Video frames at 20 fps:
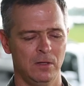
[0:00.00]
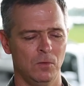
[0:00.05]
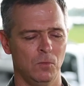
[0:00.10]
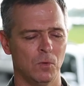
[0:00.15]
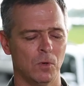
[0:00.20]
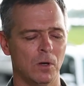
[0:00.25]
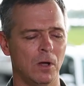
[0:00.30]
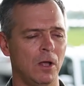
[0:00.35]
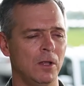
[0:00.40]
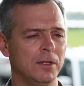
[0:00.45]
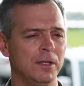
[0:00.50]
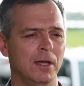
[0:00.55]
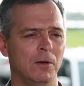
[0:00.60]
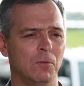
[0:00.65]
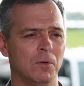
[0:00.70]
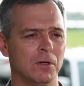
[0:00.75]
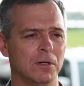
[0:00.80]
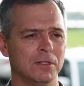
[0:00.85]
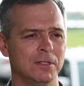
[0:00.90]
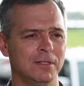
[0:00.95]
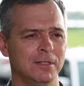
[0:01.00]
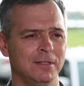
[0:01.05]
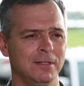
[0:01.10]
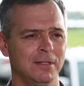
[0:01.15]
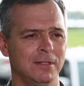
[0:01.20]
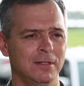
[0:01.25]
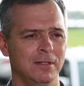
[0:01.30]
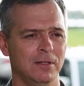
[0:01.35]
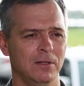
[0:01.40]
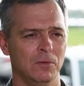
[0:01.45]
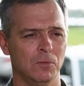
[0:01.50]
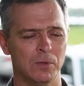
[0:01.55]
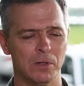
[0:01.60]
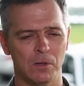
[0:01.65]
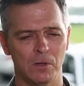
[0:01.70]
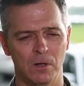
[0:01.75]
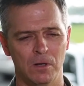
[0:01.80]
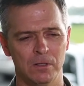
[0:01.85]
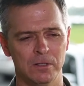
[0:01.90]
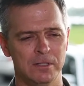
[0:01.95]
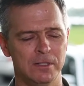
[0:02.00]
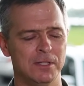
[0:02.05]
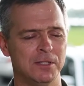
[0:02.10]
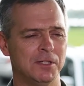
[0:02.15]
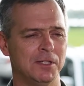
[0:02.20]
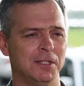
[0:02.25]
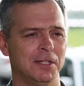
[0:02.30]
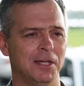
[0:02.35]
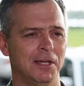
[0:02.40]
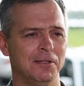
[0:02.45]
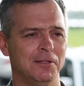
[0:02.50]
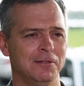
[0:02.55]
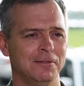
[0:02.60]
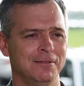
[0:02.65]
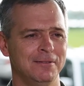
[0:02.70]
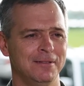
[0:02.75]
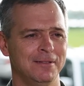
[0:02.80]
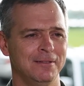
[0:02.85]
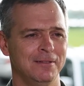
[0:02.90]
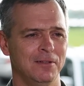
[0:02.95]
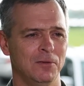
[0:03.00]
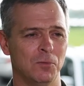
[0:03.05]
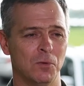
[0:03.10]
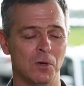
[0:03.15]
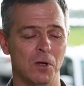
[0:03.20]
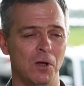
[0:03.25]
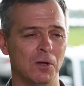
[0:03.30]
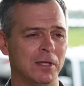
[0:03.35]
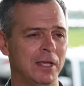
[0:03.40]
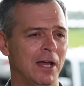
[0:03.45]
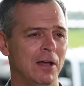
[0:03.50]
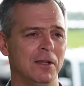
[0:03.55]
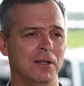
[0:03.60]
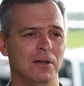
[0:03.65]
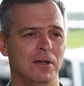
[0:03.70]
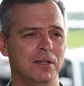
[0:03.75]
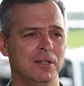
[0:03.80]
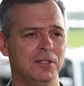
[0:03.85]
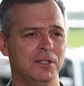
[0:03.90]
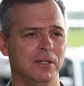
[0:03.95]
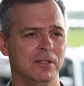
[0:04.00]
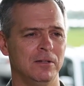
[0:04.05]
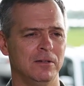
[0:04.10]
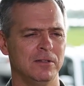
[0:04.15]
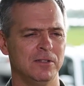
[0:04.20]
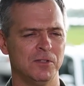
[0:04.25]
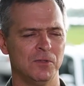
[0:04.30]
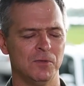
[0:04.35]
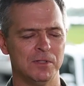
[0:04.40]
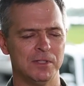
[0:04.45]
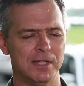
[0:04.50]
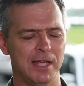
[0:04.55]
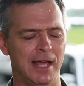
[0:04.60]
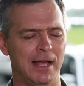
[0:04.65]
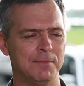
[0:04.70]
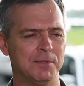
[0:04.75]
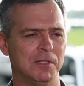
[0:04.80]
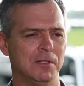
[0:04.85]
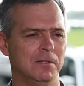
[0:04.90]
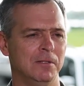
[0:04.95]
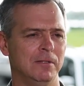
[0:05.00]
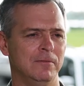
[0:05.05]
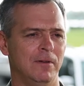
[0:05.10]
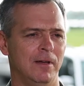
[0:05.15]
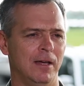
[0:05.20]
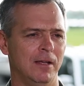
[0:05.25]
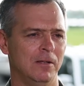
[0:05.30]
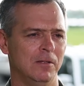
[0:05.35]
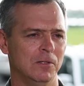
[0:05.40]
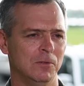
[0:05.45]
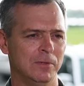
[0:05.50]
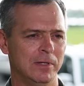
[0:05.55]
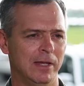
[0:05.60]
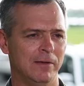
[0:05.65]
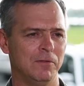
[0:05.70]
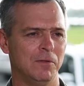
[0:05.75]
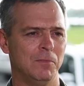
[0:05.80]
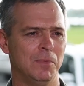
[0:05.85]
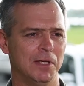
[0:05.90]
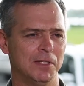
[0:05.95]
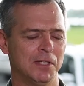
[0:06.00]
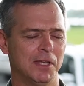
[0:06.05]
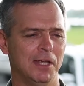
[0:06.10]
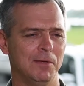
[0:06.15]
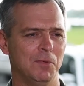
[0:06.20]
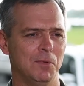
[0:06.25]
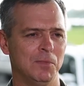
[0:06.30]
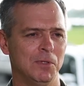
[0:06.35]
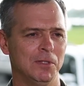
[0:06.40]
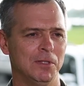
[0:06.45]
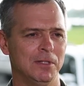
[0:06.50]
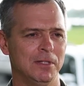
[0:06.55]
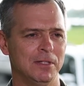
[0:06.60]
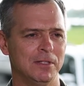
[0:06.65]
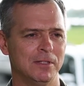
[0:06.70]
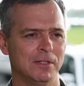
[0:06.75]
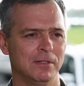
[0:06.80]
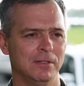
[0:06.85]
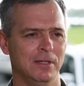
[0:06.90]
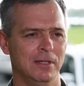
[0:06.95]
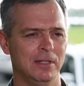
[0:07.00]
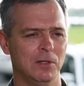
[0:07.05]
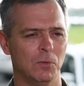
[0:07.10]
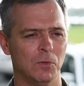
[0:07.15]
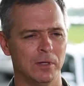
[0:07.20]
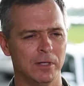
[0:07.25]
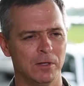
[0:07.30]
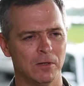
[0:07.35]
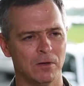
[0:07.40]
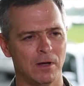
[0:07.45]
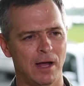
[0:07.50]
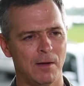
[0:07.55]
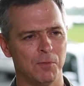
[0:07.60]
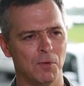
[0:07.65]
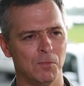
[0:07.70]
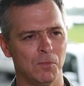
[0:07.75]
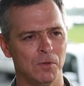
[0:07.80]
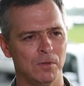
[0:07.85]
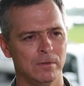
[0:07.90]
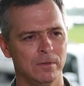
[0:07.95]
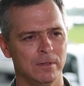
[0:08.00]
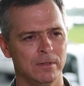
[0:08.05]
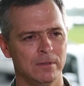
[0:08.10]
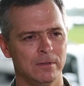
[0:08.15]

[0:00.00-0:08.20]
We're all networked. We're all in this together. We're all counting on each other, and so it's absolutely vital that we have the best capabilities and that we're interoperable.